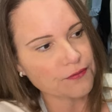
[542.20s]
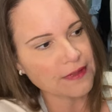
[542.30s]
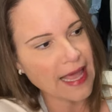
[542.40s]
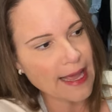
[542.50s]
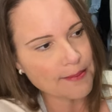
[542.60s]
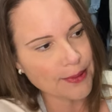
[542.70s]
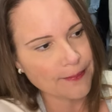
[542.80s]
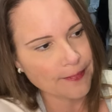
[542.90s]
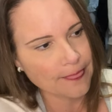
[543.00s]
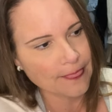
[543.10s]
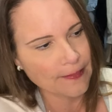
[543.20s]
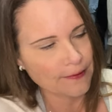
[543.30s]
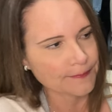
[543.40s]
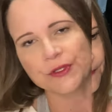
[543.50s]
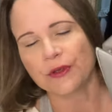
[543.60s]
flap.
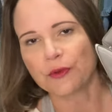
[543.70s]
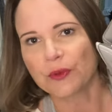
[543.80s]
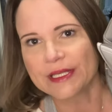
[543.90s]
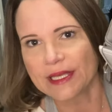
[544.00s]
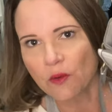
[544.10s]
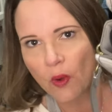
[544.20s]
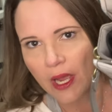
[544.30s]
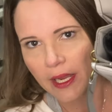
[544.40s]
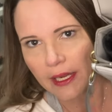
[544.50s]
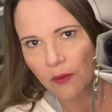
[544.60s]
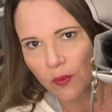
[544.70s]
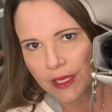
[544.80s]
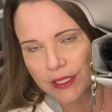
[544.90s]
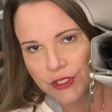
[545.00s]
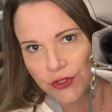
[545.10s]
So the reason why I
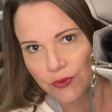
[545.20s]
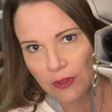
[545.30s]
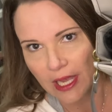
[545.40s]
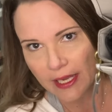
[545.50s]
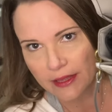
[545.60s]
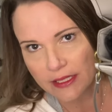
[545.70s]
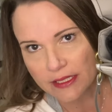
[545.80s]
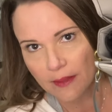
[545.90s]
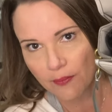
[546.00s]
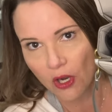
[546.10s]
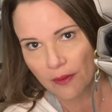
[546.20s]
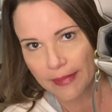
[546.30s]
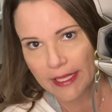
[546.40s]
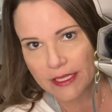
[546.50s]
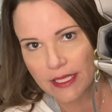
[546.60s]
wanted to line this
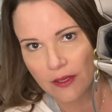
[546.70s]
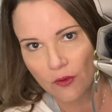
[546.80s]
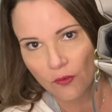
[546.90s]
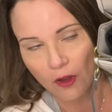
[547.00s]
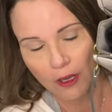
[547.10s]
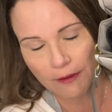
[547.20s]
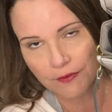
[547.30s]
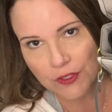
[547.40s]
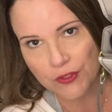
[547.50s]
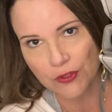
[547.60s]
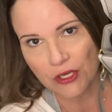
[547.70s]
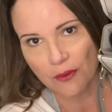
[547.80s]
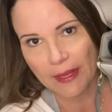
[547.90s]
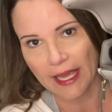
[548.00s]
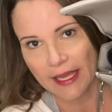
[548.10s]
compartment of the Studio
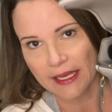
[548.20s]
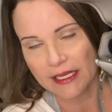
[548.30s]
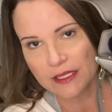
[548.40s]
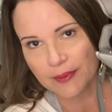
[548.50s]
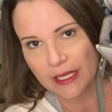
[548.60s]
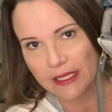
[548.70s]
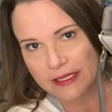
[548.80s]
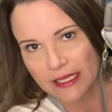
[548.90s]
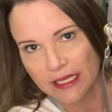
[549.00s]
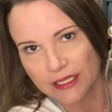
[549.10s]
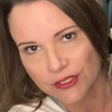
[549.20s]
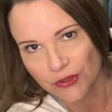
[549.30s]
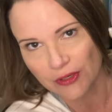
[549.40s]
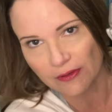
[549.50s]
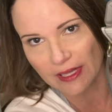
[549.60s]
bag is because the
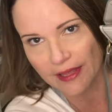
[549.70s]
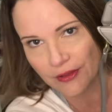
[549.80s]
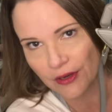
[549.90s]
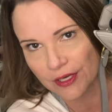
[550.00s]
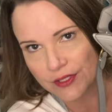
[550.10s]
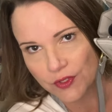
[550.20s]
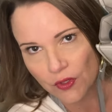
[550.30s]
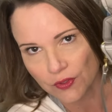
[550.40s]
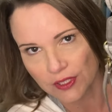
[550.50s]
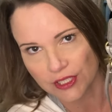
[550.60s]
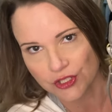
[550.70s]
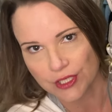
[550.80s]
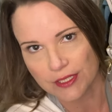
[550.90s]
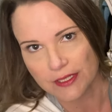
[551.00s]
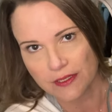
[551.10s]
interior leather is so
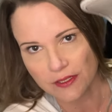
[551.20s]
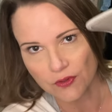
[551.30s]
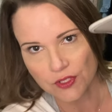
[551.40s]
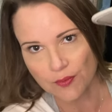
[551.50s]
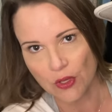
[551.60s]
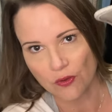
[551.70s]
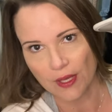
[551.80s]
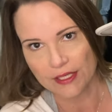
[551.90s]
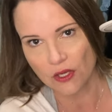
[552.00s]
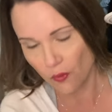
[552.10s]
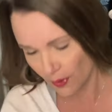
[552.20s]
delicious and so smooth, I don't